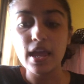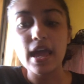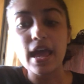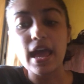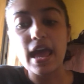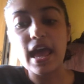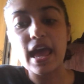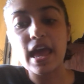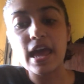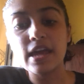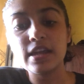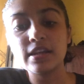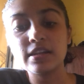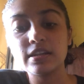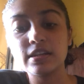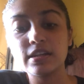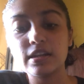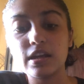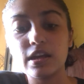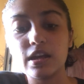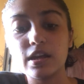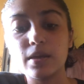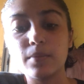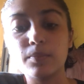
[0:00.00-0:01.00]
And
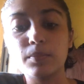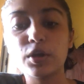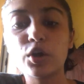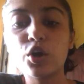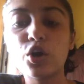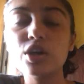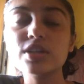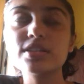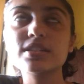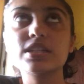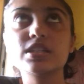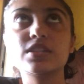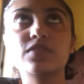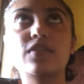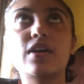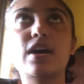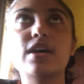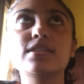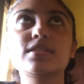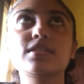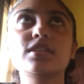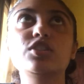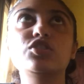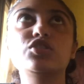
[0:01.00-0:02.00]
because it's
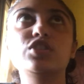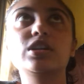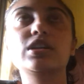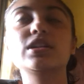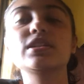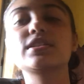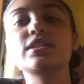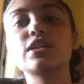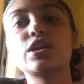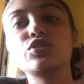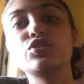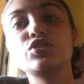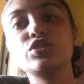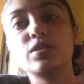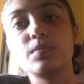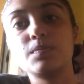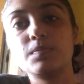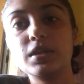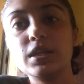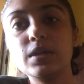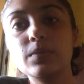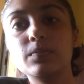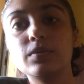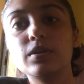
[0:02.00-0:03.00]
fast, it trickles down to the
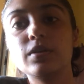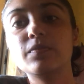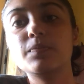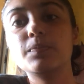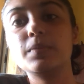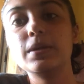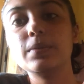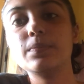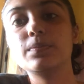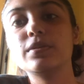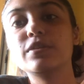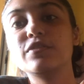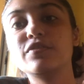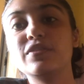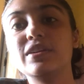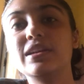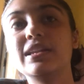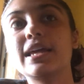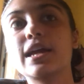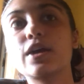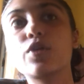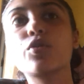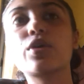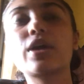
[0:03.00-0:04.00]
people. People feel
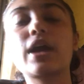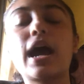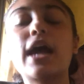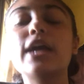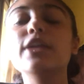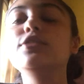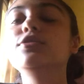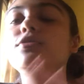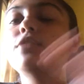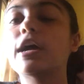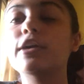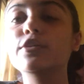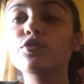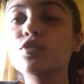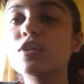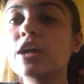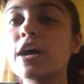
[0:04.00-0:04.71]
like, okay, I don't